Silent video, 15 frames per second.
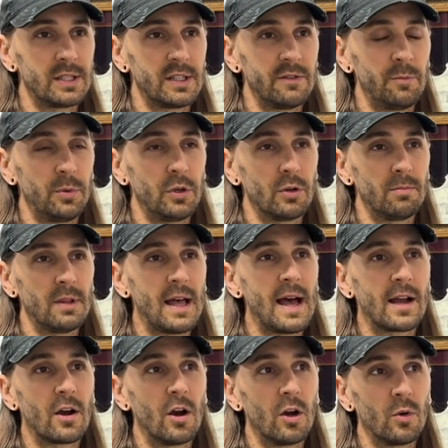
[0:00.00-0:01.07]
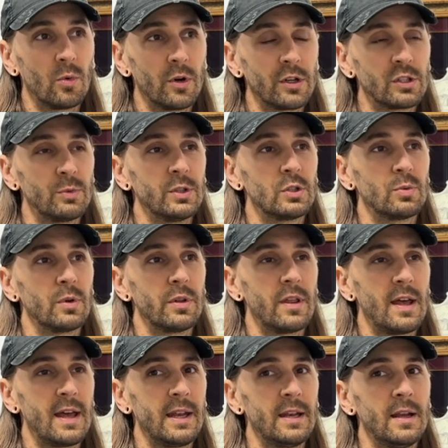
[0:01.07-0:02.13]
of pure black artworks, which were
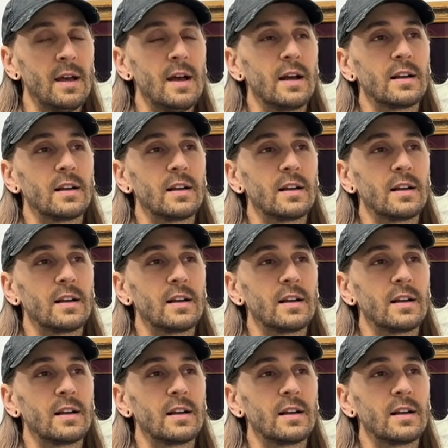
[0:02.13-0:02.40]
then